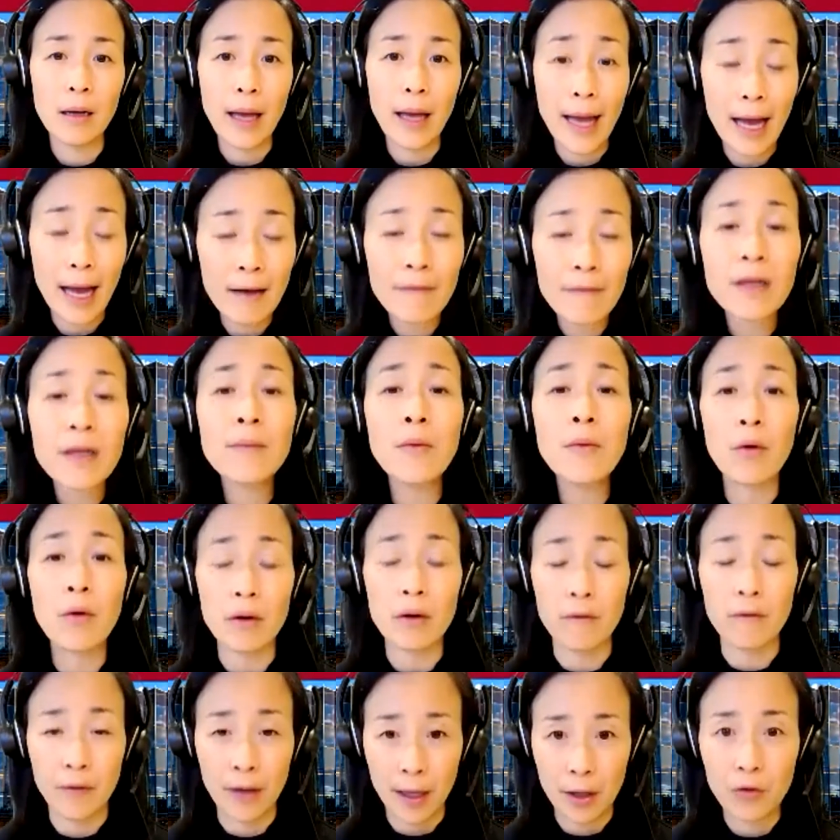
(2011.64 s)
having more
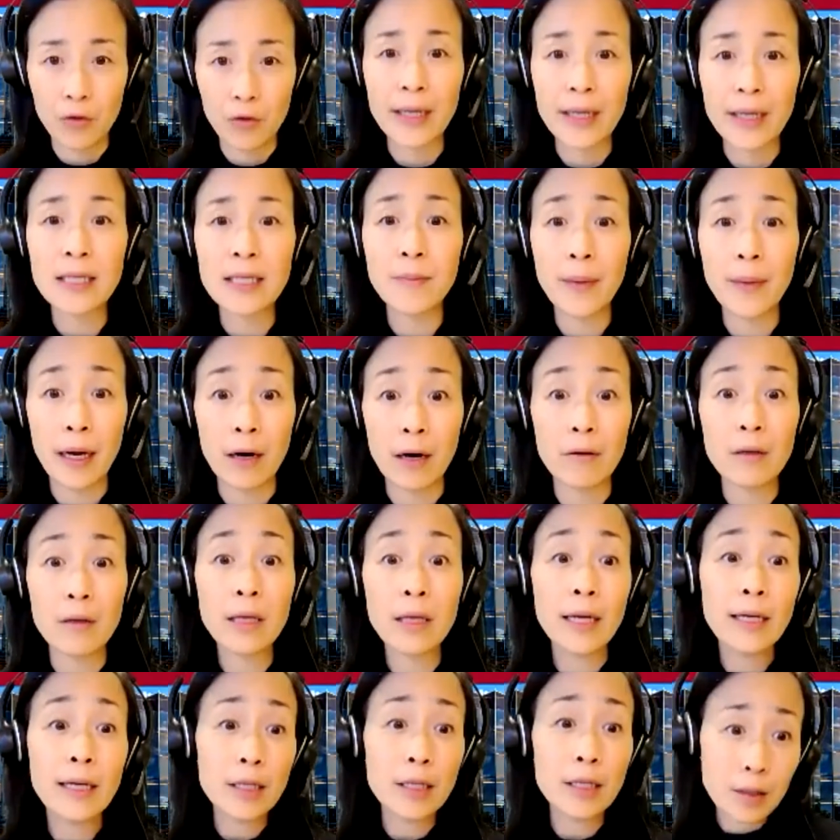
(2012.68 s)
of that
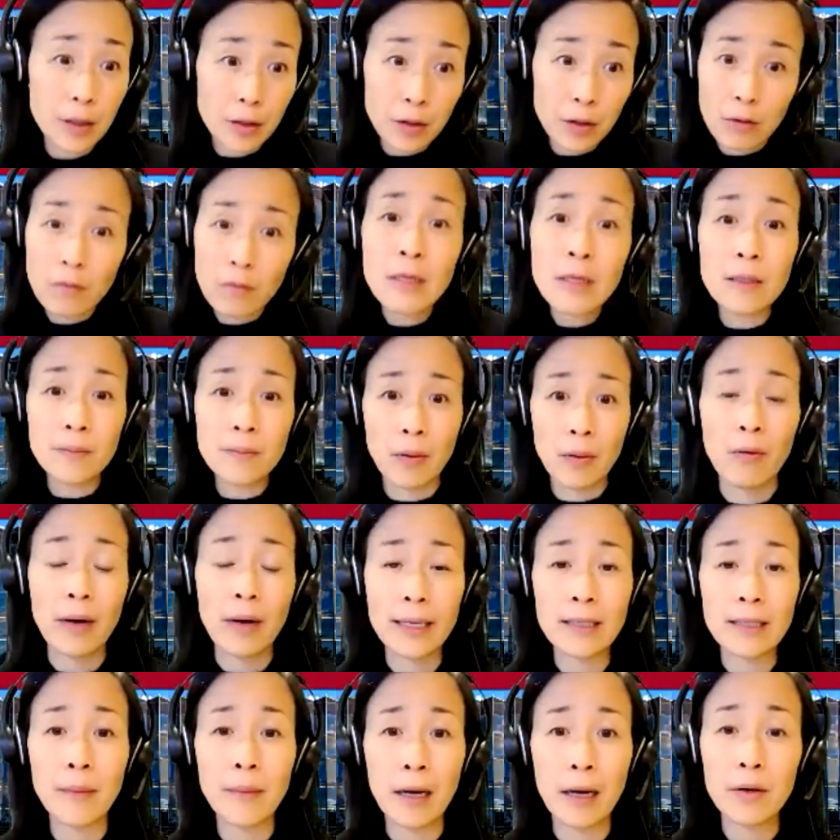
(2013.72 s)
transparently, to Stuart's
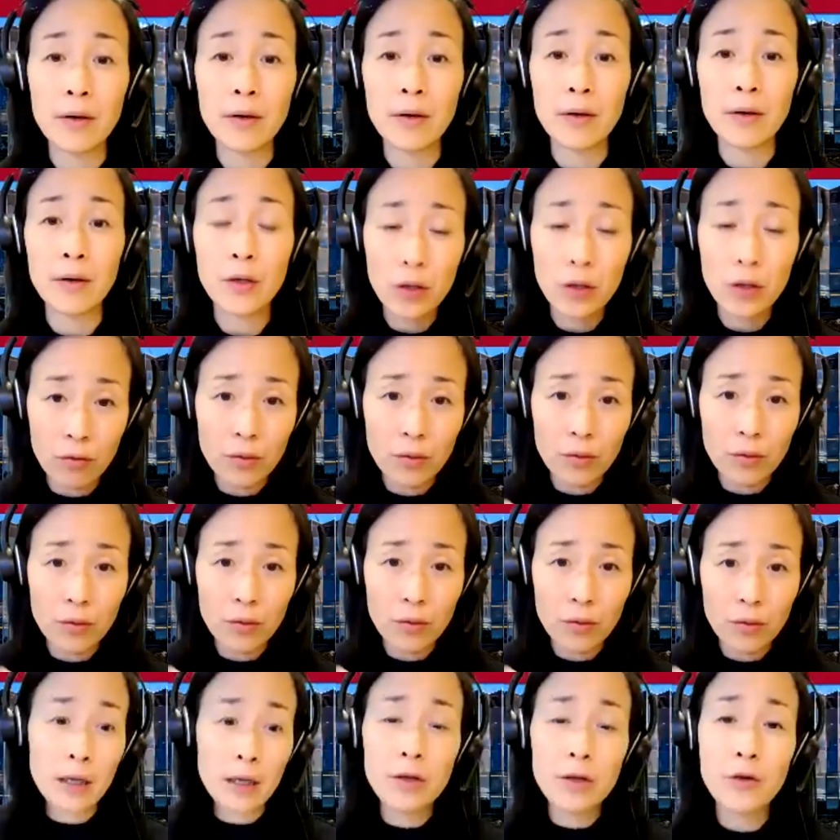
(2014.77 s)
point about
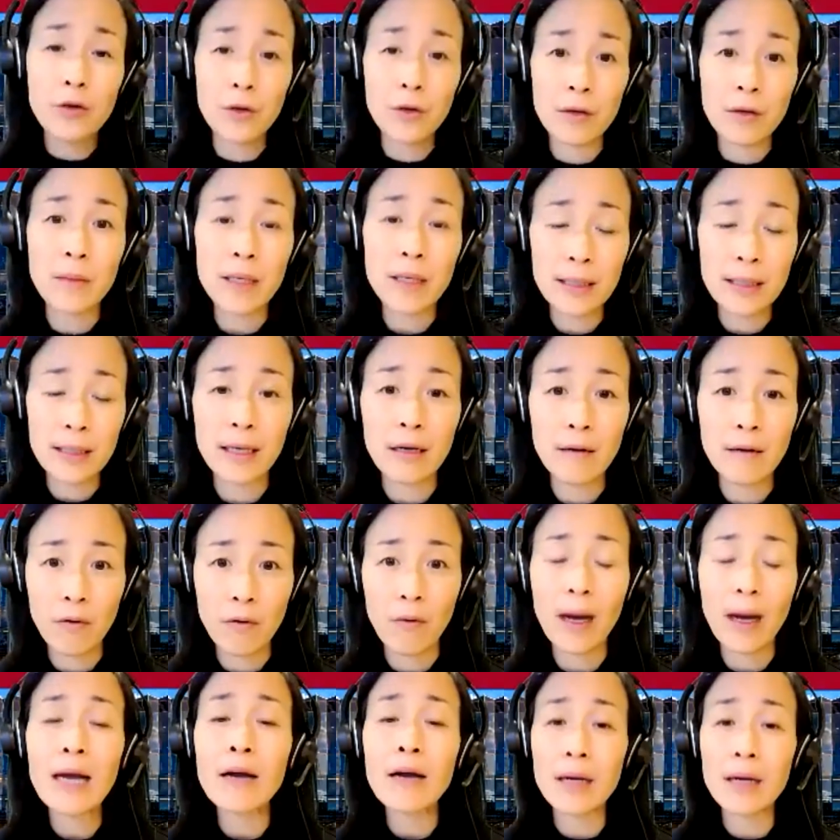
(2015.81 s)
restoring the legitimacy of
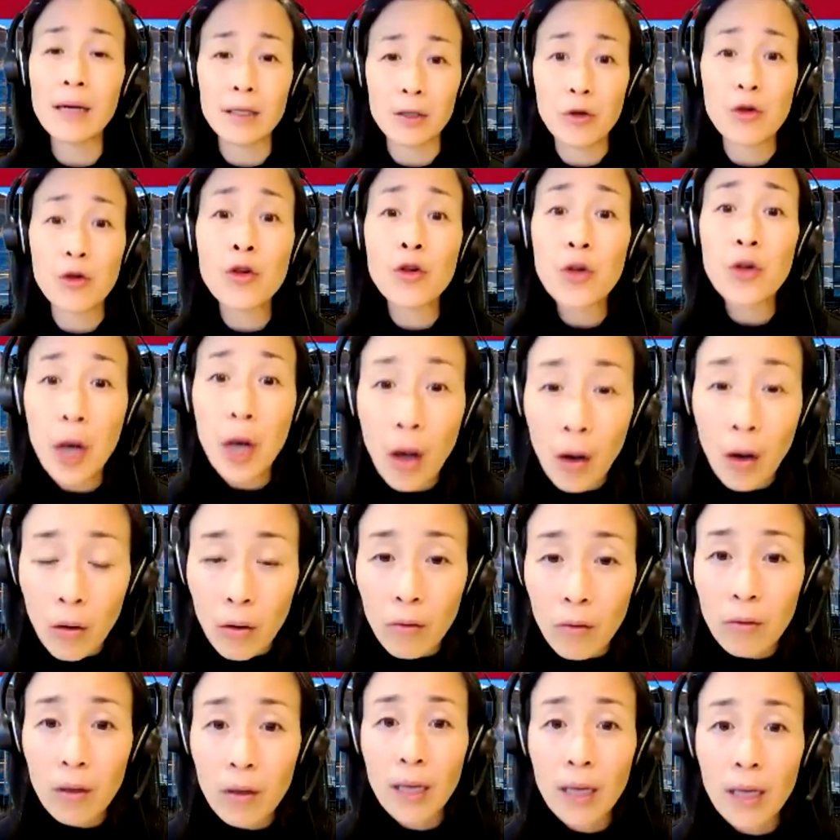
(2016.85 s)
OIRA, to
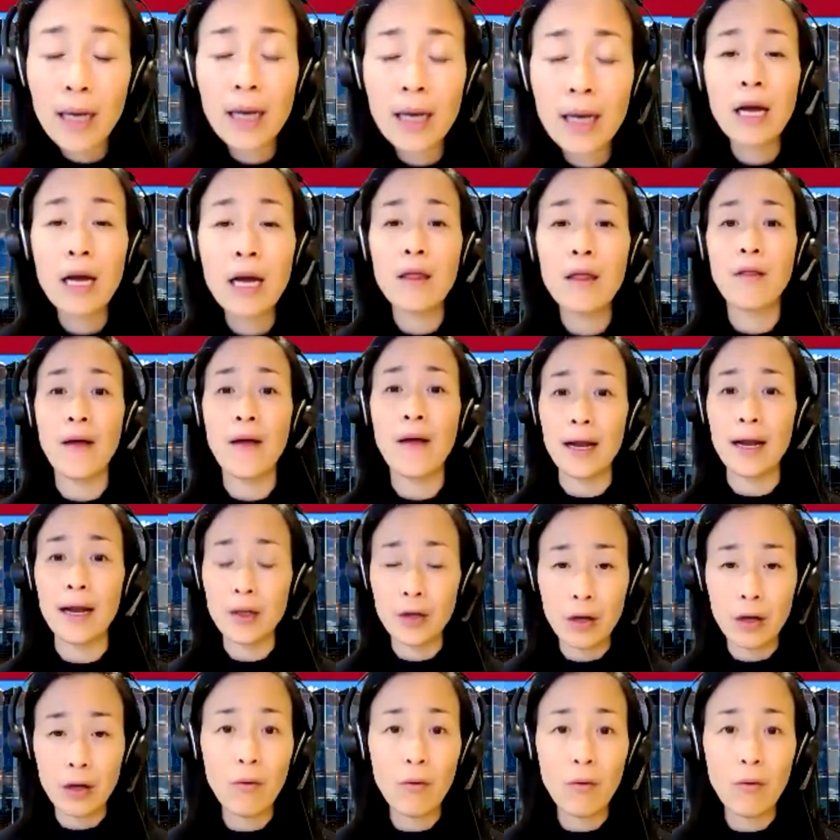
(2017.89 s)
show that
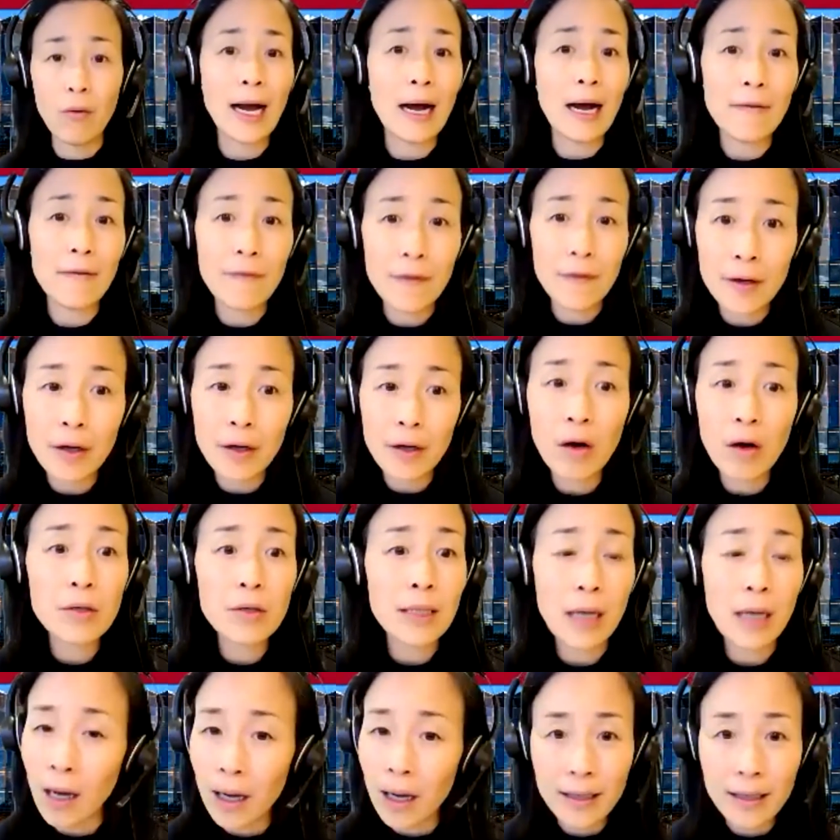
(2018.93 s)
what often
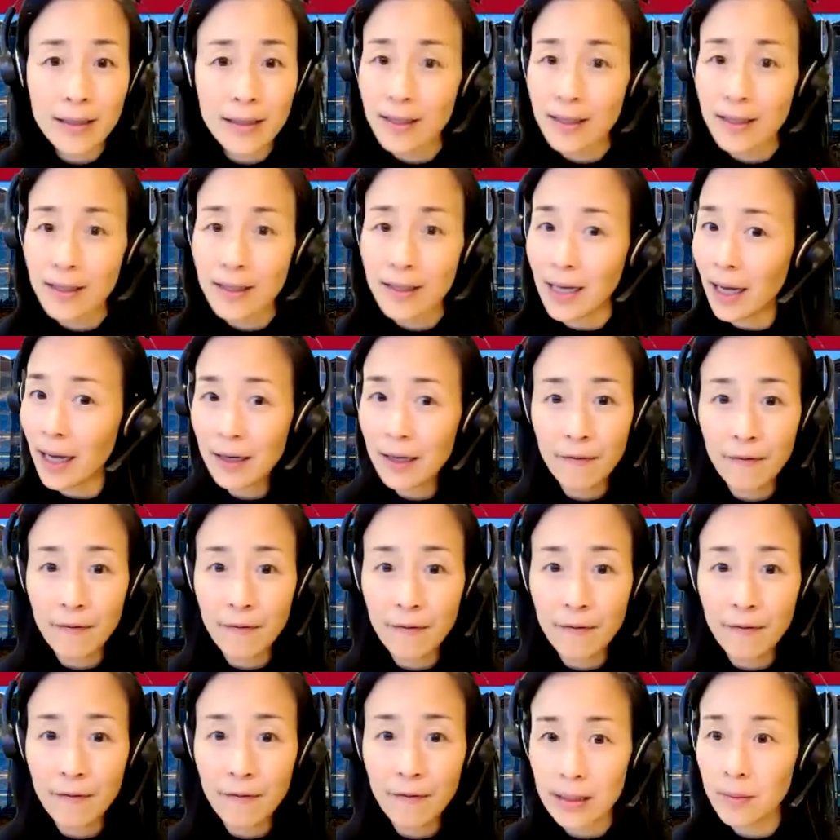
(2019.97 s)
goes on is not
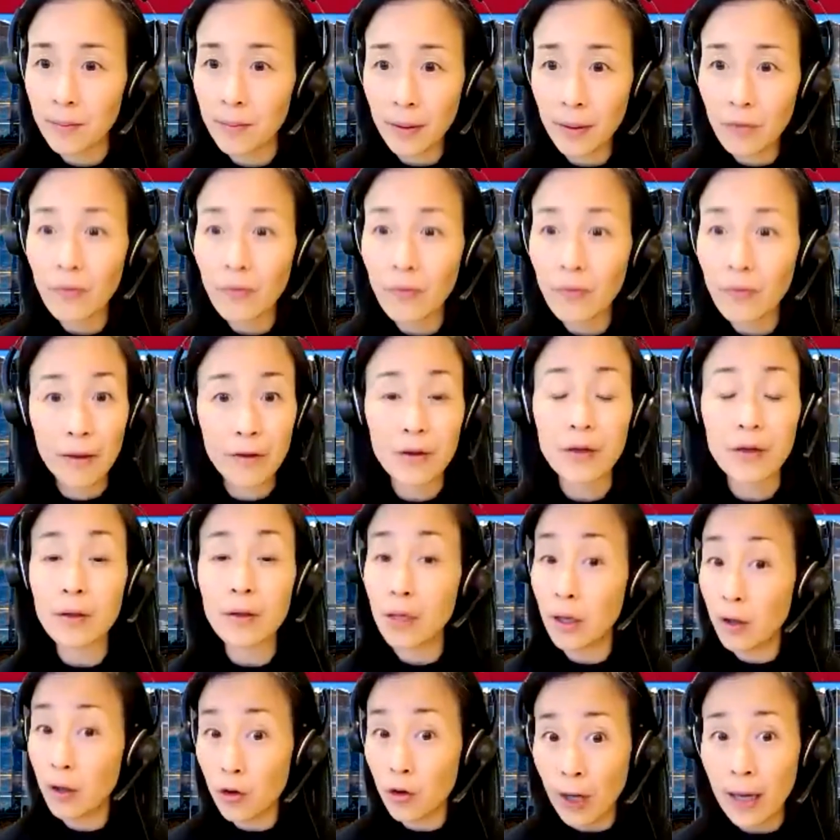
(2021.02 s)
nefarious, but
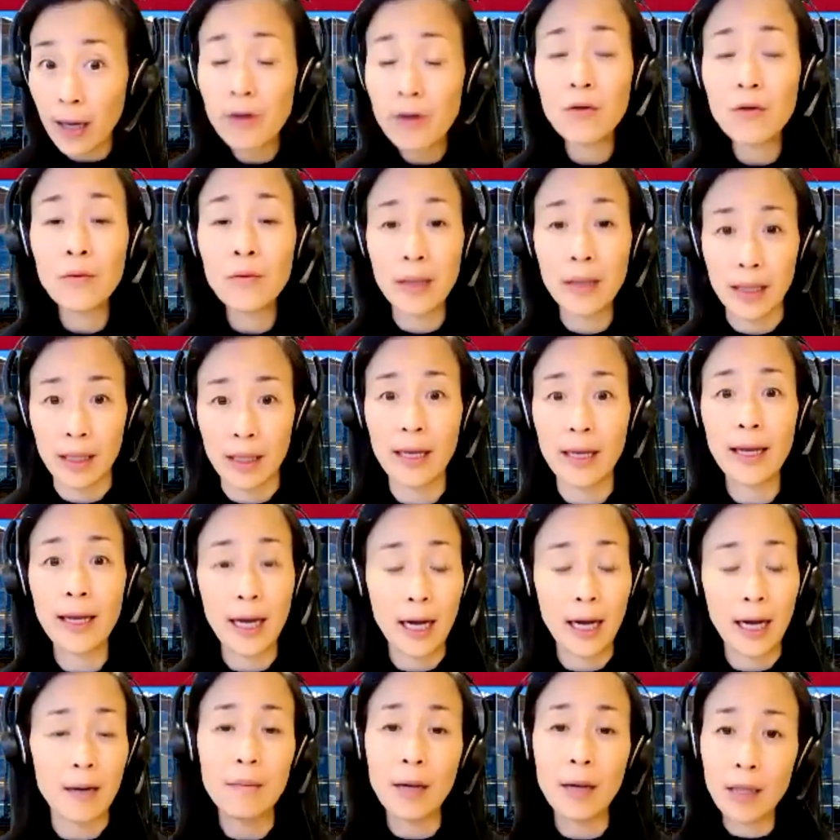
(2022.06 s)
rather genuinely
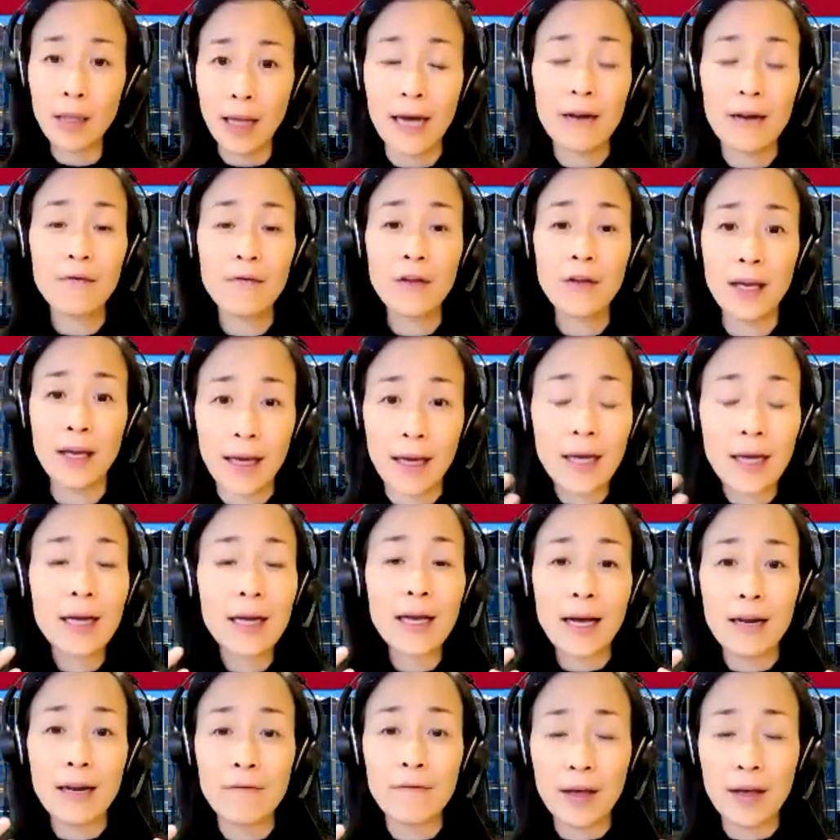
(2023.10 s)
a lot of the
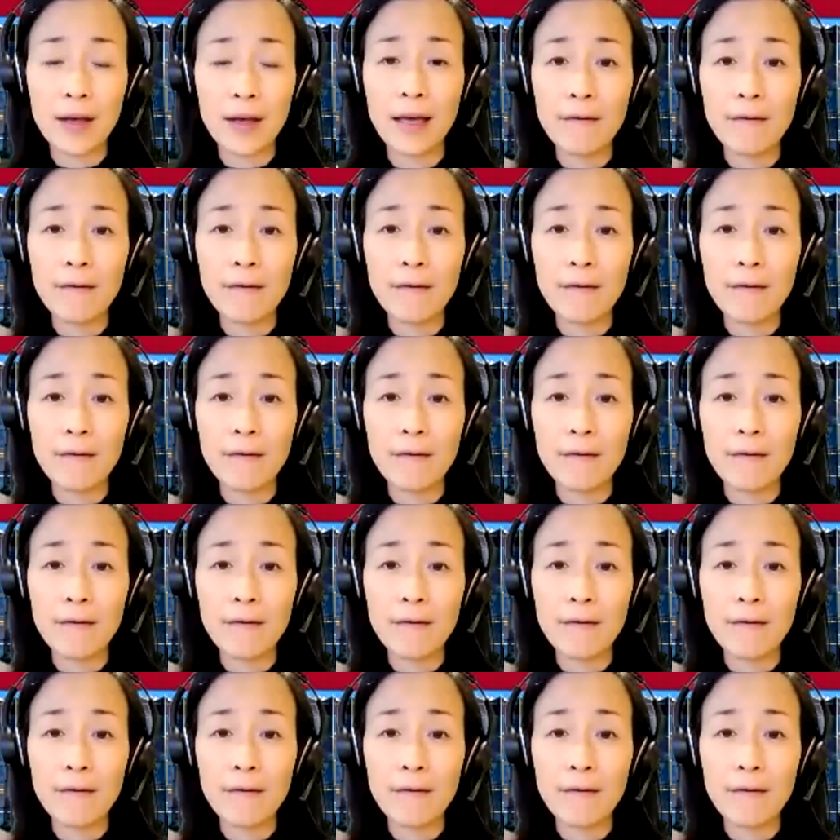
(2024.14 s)
kind of the